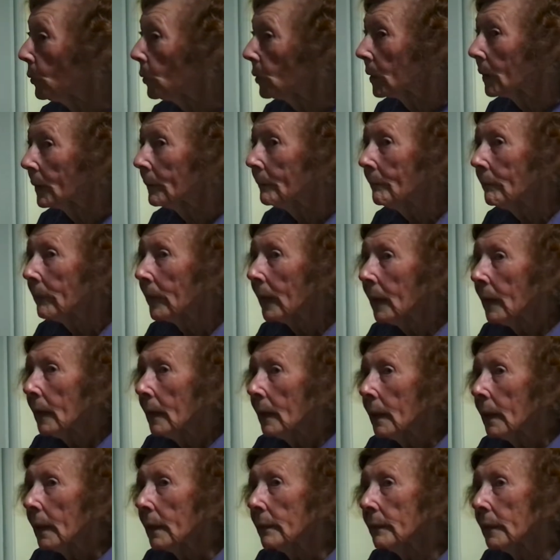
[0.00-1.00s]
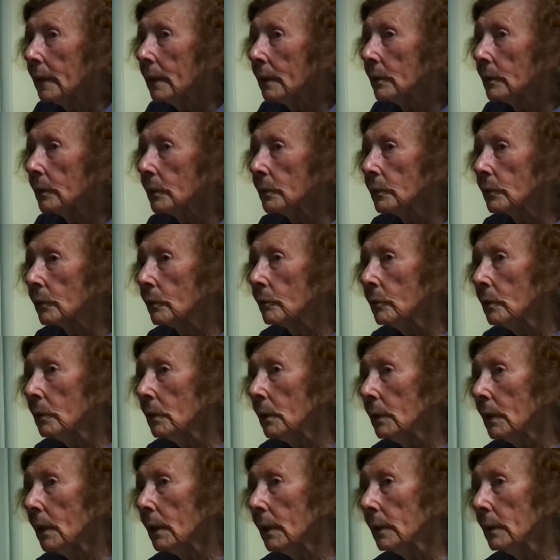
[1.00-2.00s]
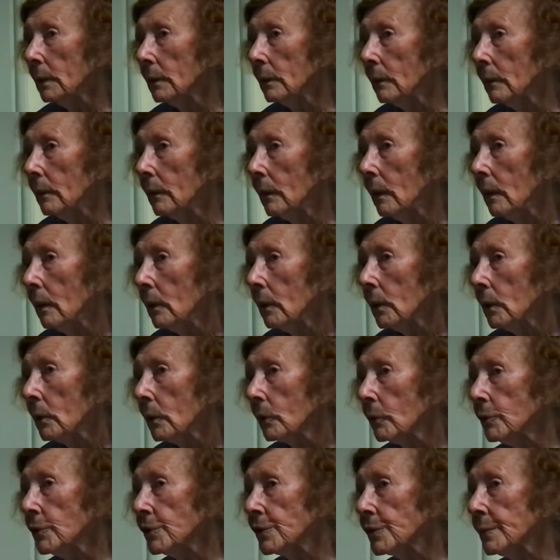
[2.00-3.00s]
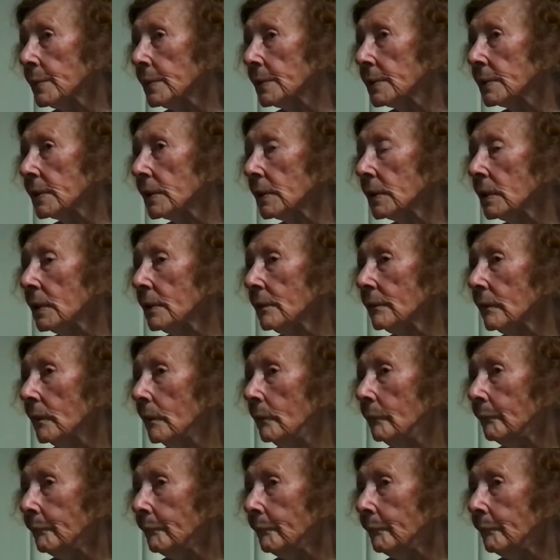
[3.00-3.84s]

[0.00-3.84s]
water. And then on Christmas Eve,